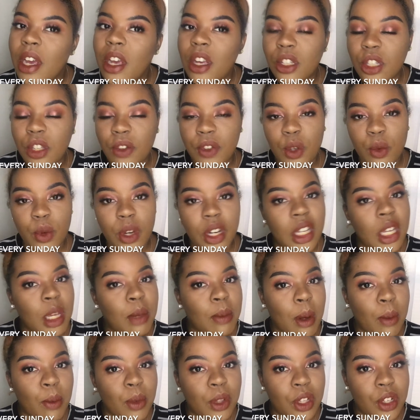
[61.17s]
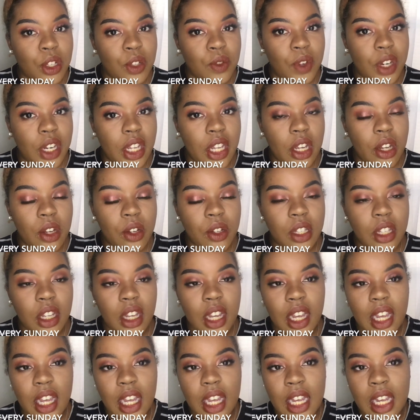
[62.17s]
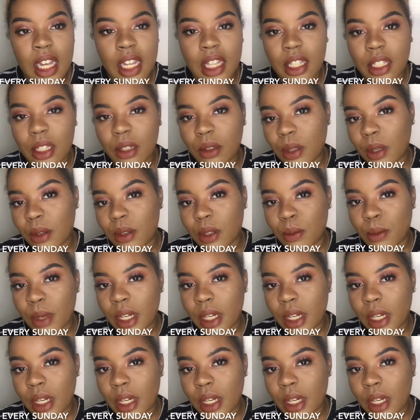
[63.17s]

So if you want to keep up with those videos, hit the subscription